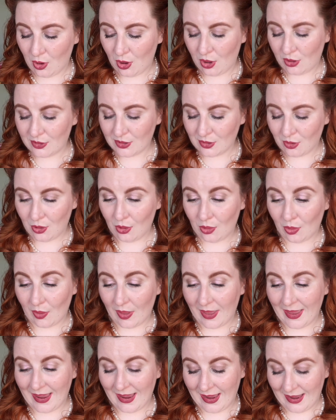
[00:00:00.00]
All in
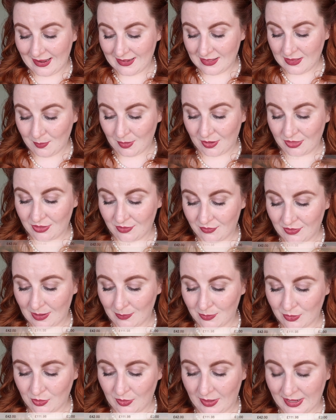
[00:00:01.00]
all, in the month of
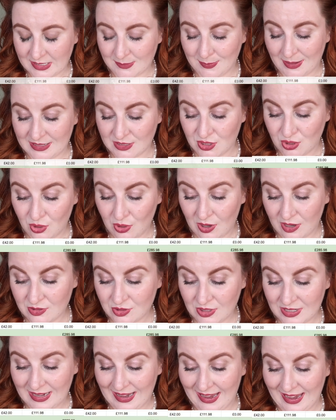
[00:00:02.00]
April I spent
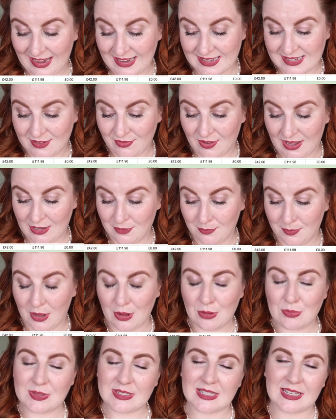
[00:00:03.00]

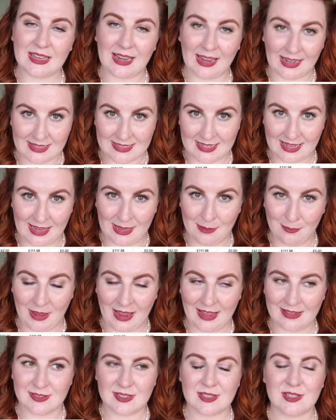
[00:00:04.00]
£285.98.